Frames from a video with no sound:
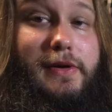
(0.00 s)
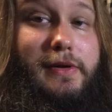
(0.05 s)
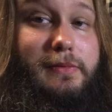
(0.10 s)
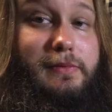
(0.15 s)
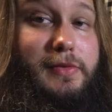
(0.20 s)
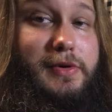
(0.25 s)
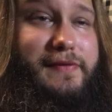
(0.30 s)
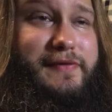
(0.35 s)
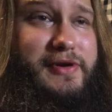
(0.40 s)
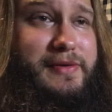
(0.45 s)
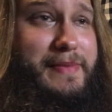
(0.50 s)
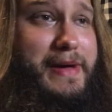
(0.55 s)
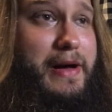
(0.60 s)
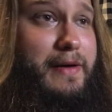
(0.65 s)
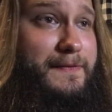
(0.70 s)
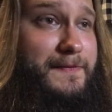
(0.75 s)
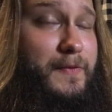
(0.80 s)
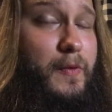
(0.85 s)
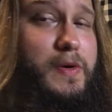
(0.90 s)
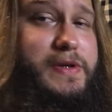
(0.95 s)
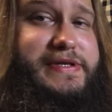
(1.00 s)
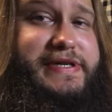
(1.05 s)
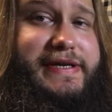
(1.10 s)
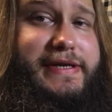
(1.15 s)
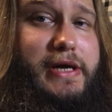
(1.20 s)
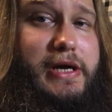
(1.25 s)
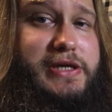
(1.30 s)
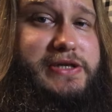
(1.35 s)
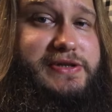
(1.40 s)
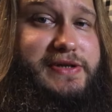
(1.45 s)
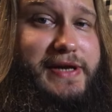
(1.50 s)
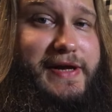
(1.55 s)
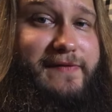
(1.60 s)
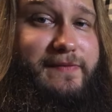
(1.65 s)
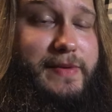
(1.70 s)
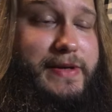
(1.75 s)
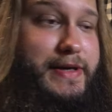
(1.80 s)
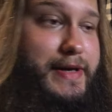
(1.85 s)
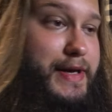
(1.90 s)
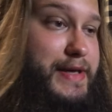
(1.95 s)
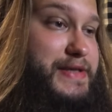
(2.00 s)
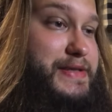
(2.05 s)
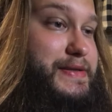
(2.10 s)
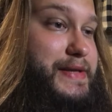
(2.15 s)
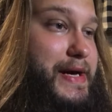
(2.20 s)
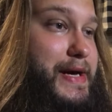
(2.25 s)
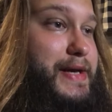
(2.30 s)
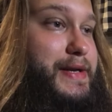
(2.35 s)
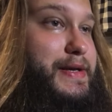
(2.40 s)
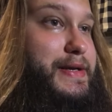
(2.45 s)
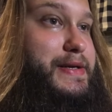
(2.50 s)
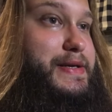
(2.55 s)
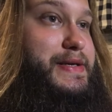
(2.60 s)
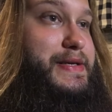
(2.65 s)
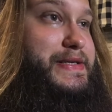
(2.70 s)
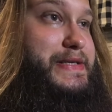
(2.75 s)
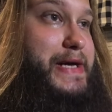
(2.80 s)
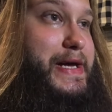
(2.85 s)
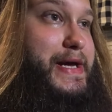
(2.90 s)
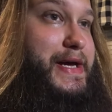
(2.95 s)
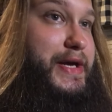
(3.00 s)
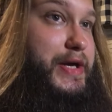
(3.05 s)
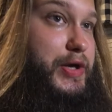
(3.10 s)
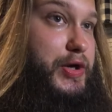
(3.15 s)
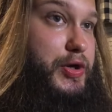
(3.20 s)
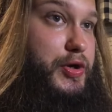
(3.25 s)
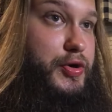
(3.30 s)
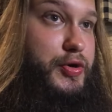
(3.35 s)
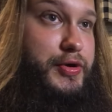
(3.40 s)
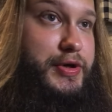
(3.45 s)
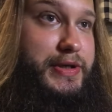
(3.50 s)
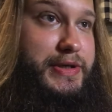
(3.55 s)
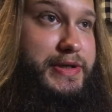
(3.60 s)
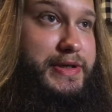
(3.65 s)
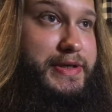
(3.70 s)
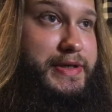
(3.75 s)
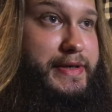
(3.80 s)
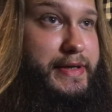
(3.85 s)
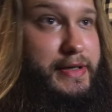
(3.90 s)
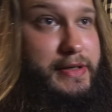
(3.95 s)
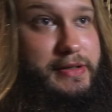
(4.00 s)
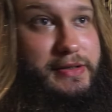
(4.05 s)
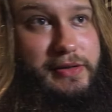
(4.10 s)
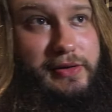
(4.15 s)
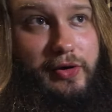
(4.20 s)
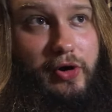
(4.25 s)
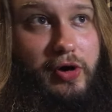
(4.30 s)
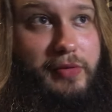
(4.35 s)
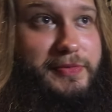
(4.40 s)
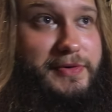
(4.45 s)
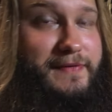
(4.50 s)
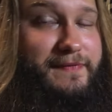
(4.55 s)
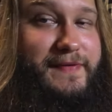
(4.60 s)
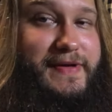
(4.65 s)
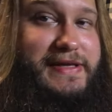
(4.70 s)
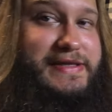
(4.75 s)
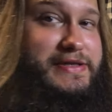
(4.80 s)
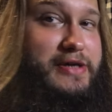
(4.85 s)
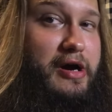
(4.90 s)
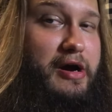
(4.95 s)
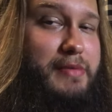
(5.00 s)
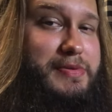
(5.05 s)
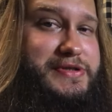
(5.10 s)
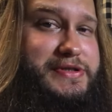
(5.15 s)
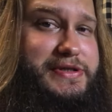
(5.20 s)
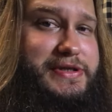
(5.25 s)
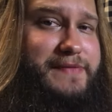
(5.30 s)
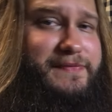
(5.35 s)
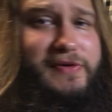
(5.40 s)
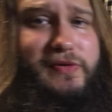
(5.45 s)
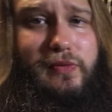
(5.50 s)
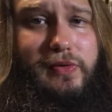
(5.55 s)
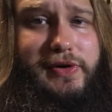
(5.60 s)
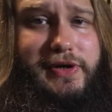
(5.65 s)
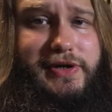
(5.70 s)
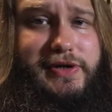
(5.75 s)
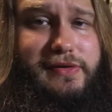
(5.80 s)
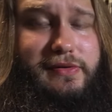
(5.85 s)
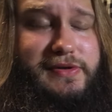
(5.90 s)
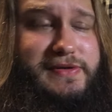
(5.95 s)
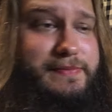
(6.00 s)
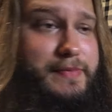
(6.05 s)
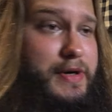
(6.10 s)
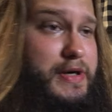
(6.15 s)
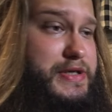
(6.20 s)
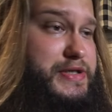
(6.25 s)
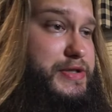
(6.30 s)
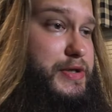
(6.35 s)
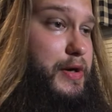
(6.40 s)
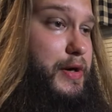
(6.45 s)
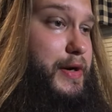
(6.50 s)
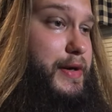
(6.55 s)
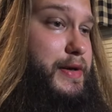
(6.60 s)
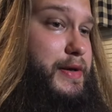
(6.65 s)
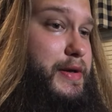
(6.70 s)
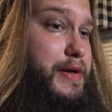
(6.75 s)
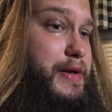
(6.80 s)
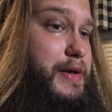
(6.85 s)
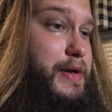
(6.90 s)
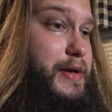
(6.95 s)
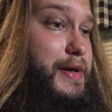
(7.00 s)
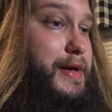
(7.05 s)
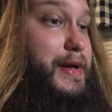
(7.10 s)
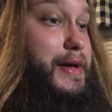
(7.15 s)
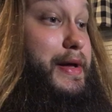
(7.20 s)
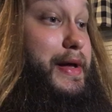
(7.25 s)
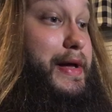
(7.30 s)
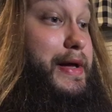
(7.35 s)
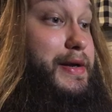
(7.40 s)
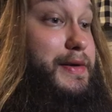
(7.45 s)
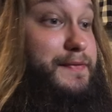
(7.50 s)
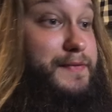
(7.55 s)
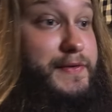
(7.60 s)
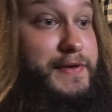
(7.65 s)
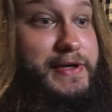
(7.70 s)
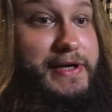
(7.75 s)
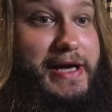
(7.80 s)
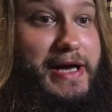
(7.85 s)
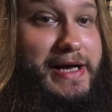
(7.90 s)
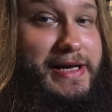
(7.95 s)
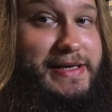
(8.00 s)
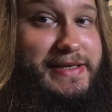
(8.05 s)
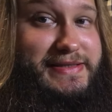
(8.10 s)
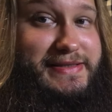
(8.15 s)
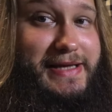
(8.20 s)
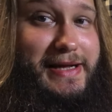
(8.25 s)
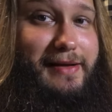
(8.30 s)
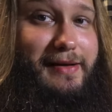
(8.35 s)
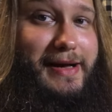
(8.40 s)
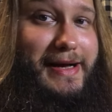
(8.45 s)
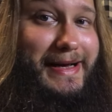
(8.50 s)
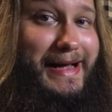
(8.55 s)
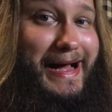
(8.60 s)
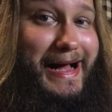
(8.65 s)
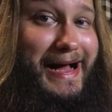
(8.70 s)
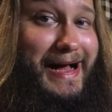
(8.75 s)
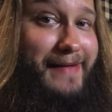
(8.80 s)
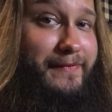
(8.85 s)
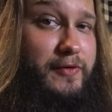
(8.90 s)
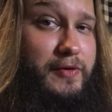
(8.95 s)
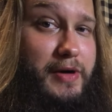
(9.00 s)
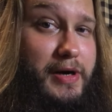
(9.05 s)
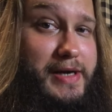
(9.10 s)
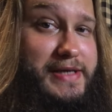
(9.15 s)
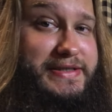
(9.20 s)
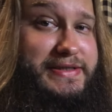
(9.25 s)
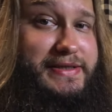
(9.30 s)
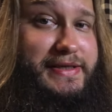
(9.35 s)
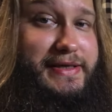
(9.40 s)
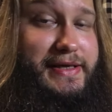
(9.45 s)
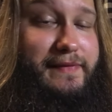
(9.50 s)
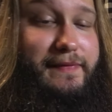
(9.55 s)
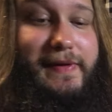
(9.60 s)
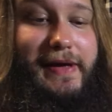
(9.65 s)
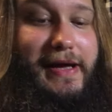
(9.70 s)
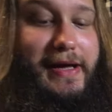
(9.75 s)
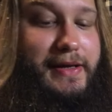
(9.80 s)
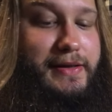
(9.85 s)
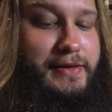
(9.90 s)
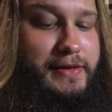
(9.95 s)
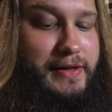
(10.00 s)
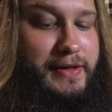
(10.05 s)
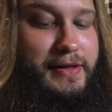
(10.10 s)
moving about 1400 FPS. That is a good home defense option if you want to use buckshot, and for the guys that like high velocity at that.